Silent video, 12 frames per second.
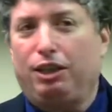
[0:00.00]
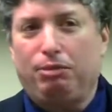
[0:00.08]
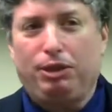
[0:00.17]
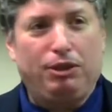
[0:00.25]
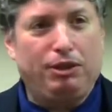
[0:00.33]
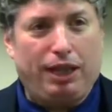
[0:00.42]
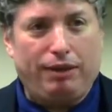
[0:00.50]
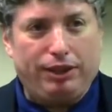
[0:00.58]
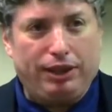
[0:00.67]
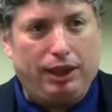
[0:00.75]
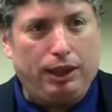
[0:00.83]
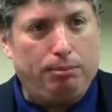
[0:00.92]
We don't have
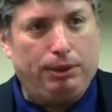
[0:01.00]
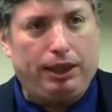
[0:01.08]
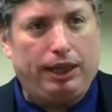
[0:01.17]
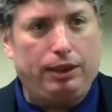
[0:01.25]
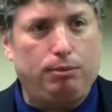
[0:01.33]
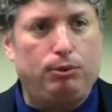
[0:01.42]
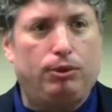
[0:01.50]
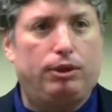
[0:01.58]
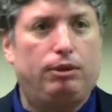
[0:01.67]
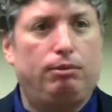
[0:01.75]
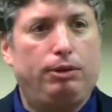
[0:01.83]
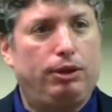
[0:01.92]
to keep it
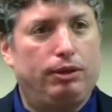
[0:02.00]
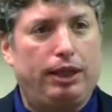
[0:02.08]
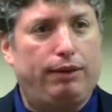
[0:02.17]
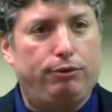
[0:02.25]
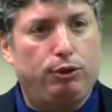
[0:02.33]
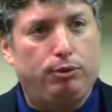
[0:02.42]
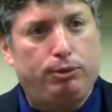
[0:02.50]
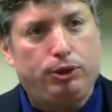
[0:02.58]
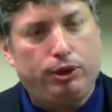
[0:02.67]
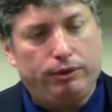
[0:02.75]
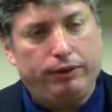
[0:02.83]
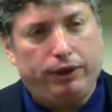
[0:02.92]
anymore. We don't have to
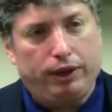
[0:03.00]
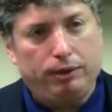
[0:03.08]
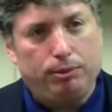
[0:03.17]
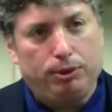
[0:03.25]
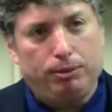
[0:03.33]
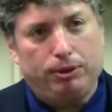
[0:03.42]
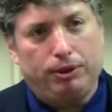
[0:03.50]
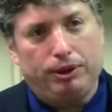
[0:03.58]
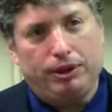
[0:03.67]
observe it anymore but